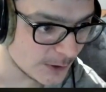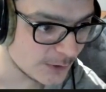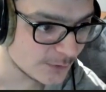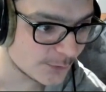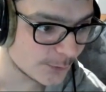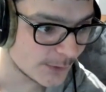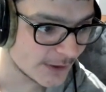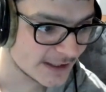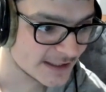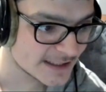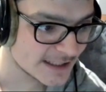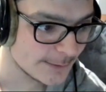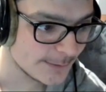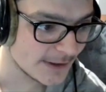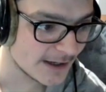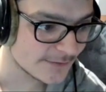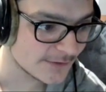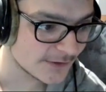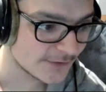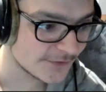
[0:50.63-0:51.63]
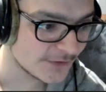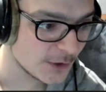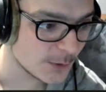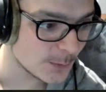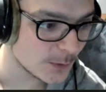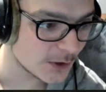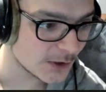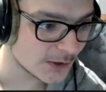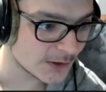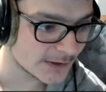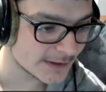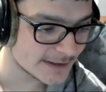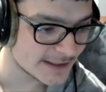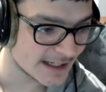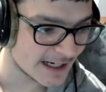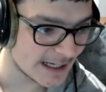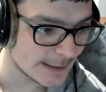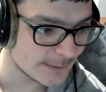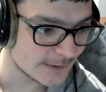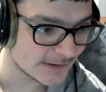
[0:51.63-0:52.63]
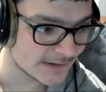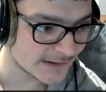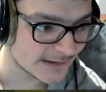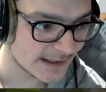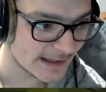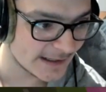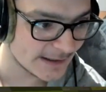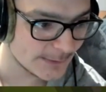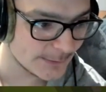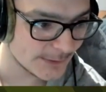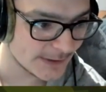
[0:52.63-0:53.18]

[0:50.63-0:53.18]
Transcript: We can see we have a few more diamonds now. We